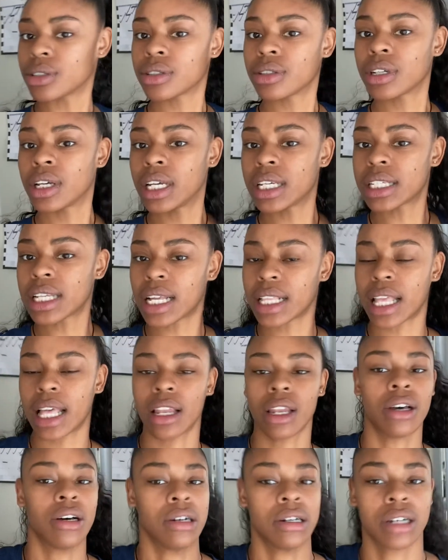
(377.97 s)
It's not
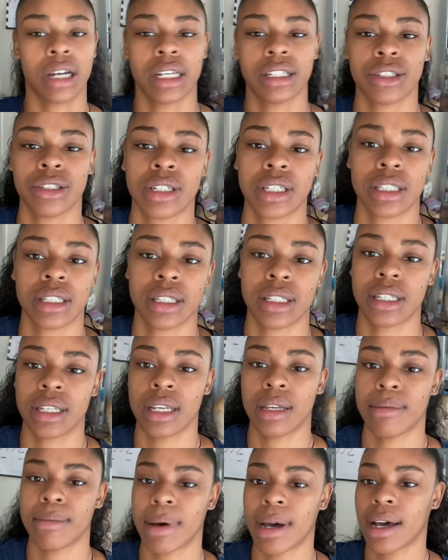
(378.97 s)
that long, as you can
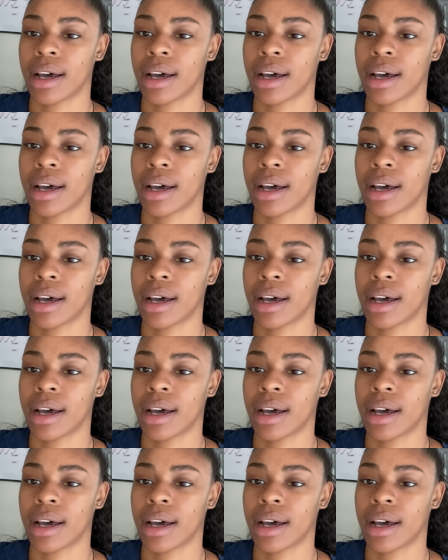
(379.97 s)
see.